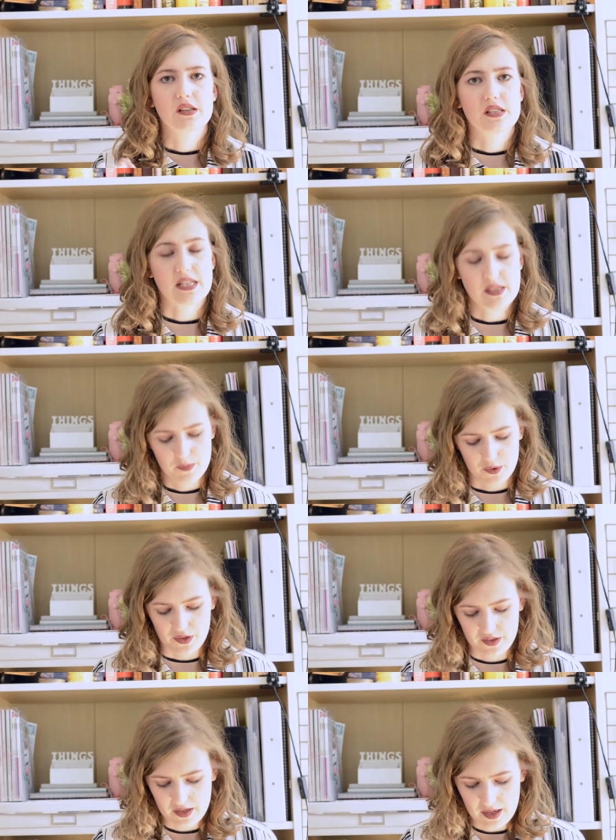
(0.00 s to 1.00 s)
That's
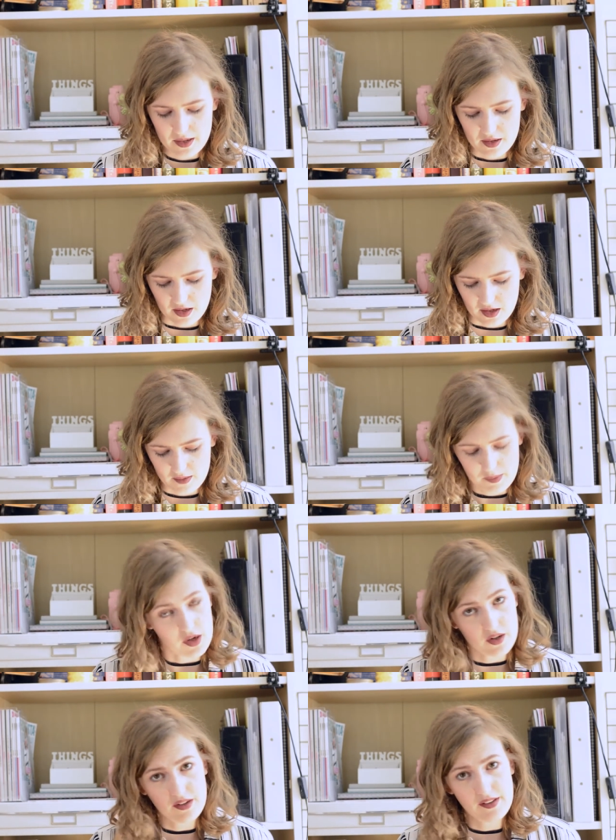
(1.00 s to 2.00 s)
important. Uh, but
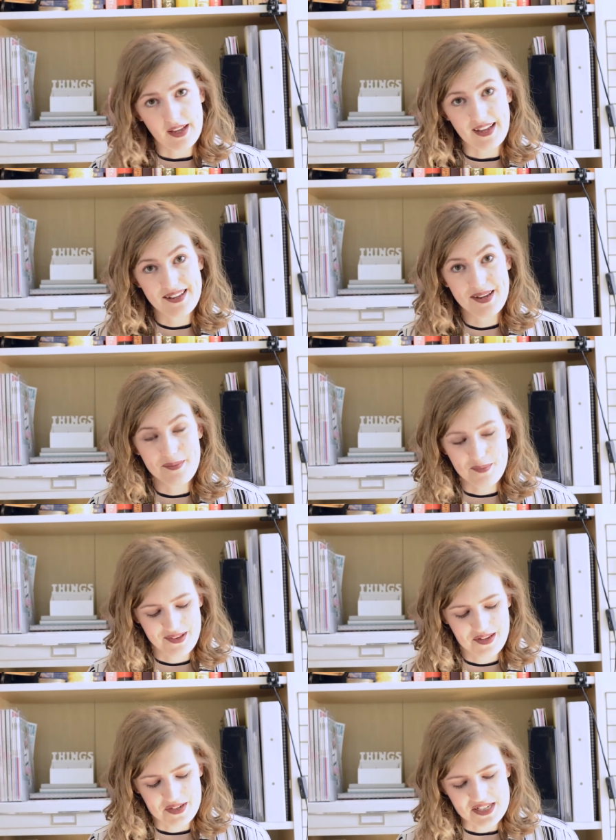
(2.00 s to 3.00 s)
other than that,
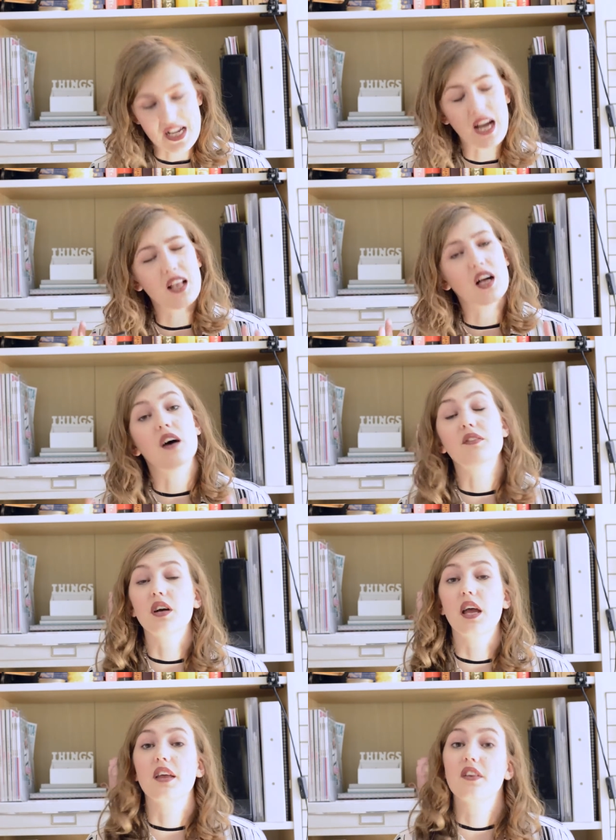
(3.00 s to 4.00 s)
wise, I love
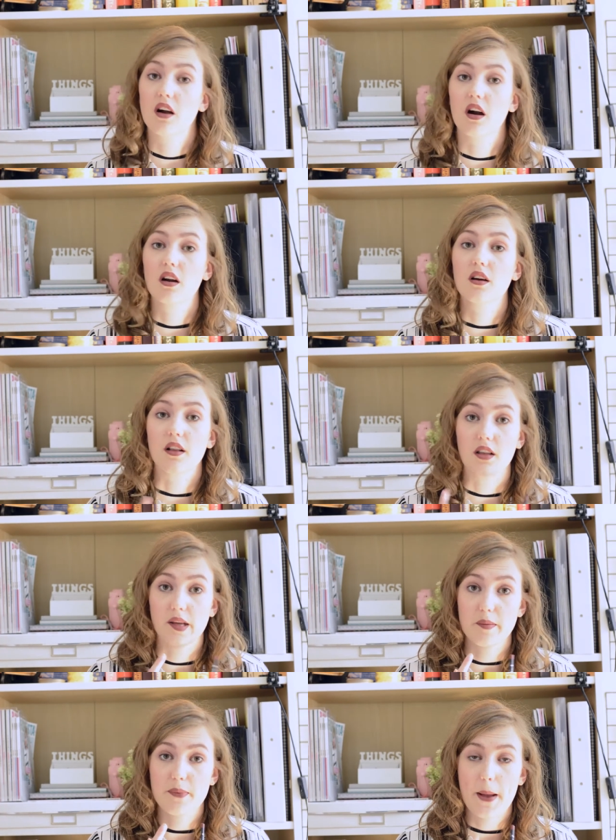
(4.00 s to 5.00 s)
a dark
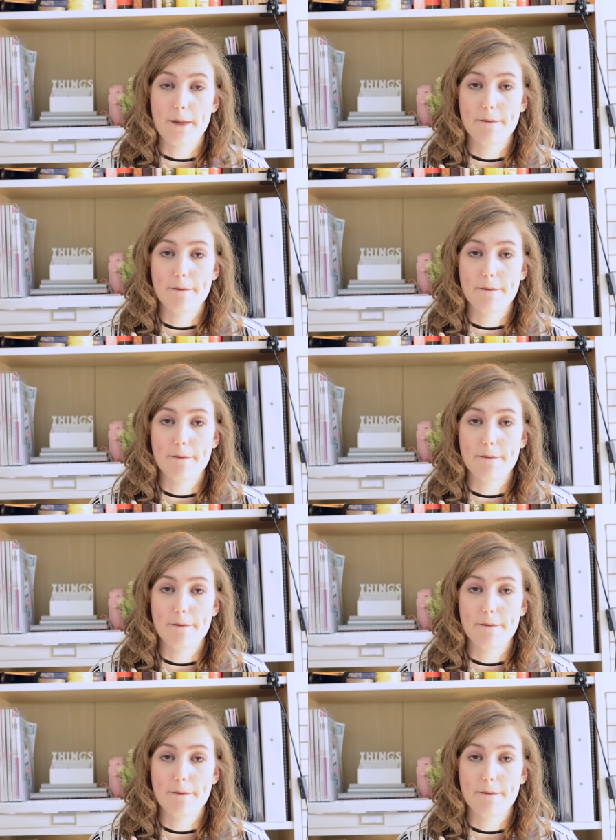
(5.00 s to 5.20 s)
lip.